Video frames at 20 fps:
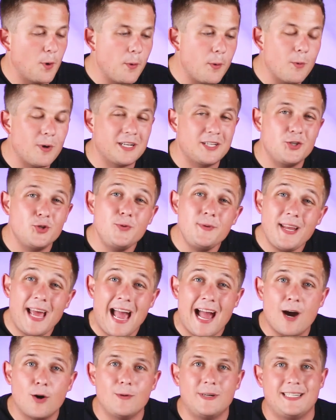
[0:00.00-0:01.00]
what we want to do
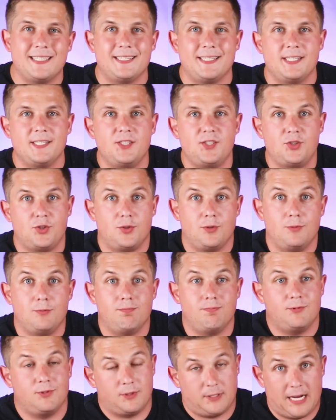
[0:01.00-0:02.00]
now is
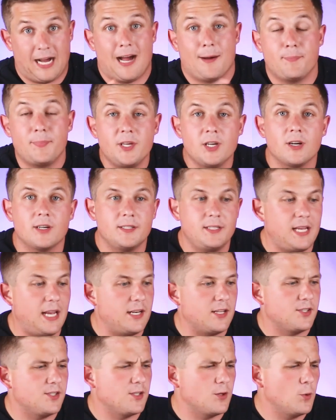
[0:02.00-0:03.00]
to copy our
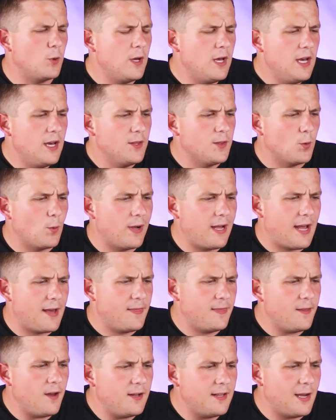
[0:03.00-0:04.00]
data. So the way
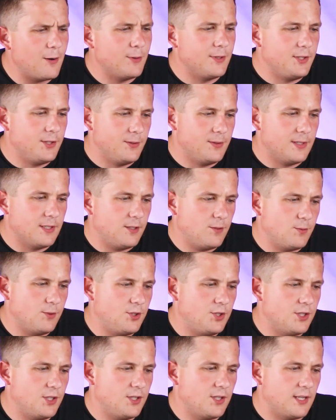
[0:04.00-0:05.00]
I thought I would do this
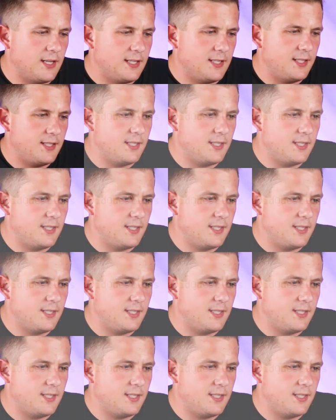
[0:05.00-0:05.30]
was just a